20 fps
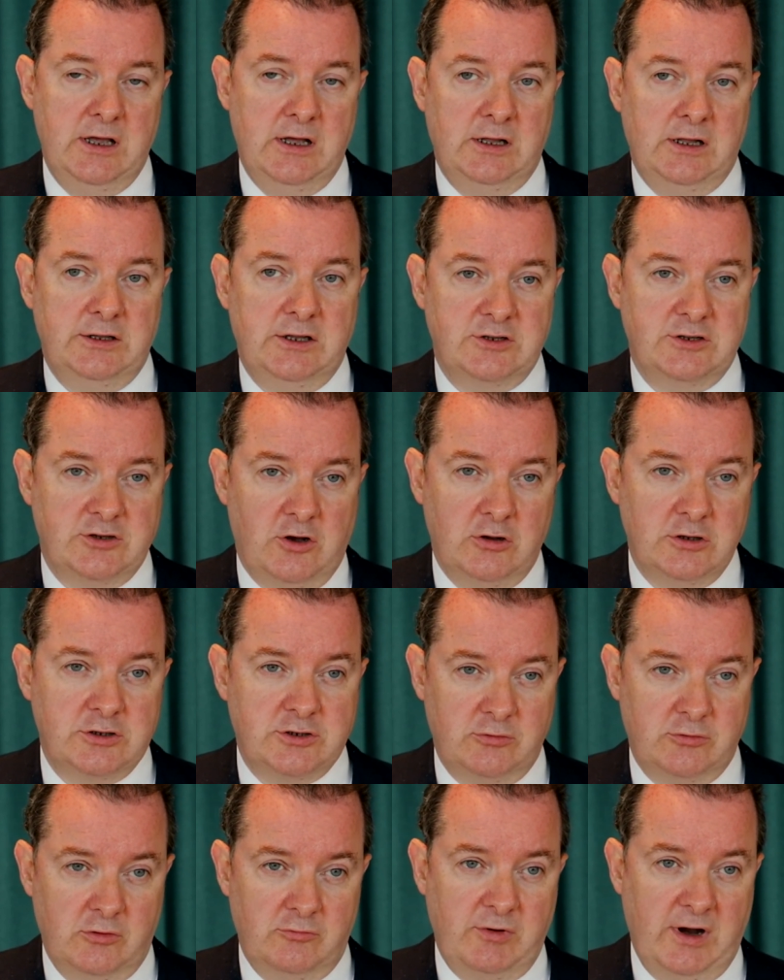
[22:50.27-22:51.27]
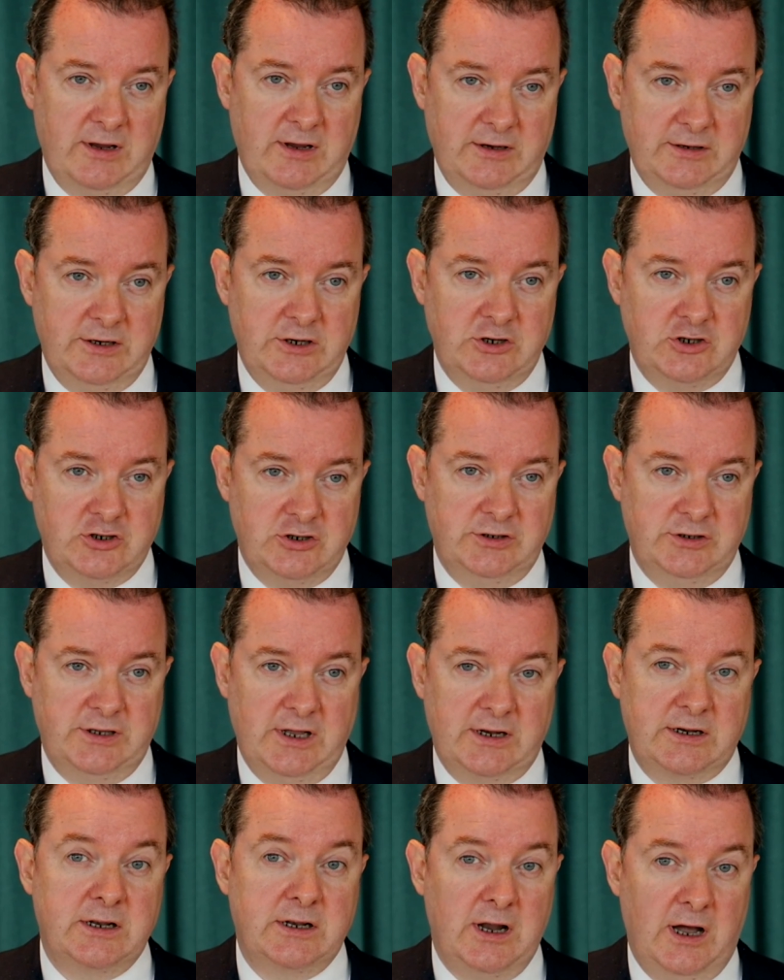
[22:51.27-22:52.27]
There's also a recognition
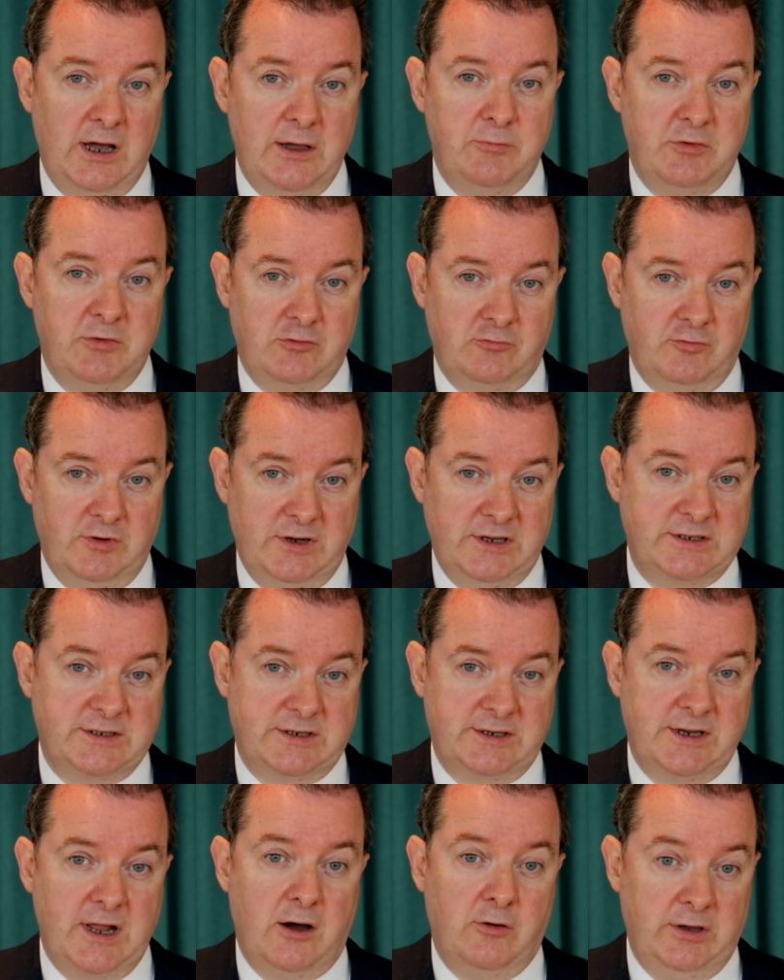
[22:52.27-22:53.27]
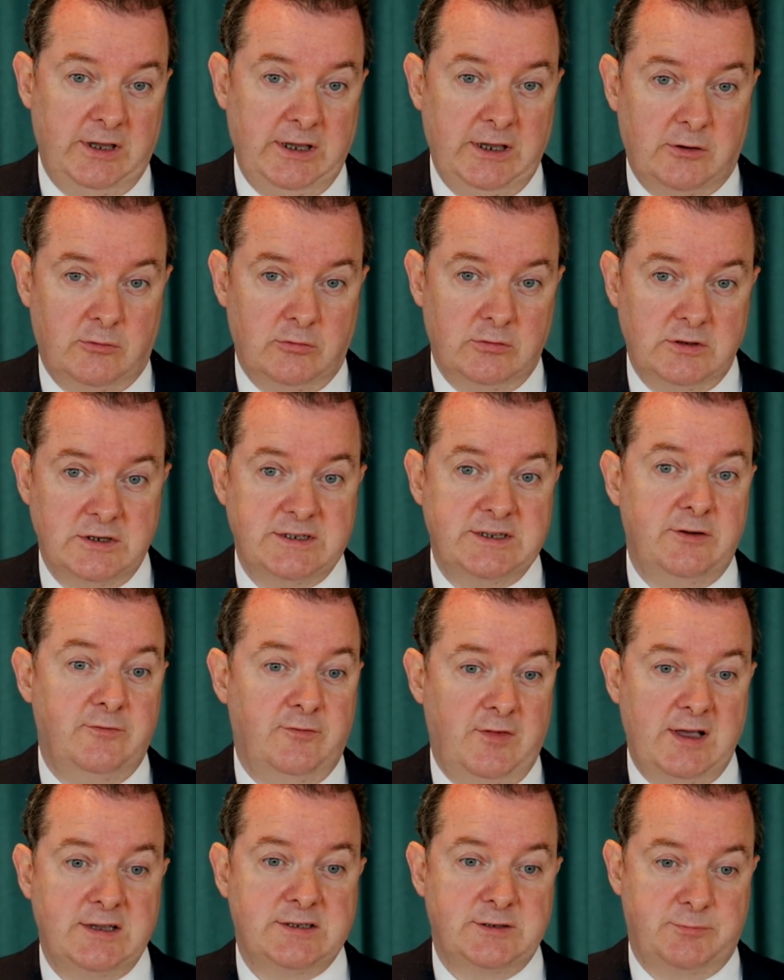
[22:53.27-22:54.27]
that climate risk now equals
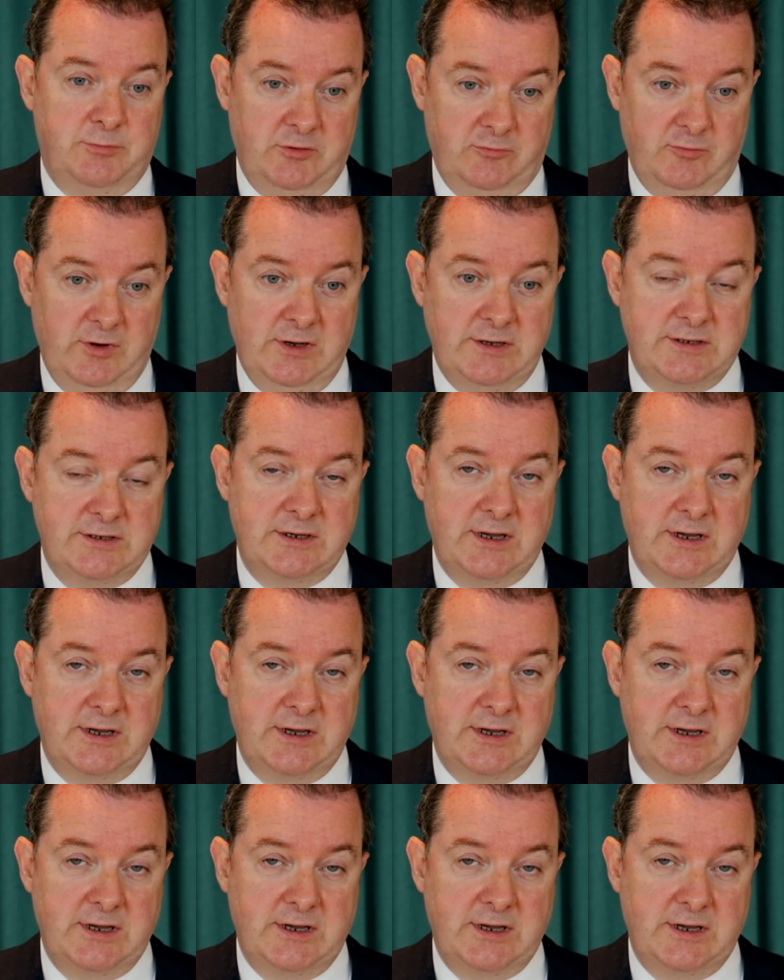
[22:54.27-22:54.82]
investment risk,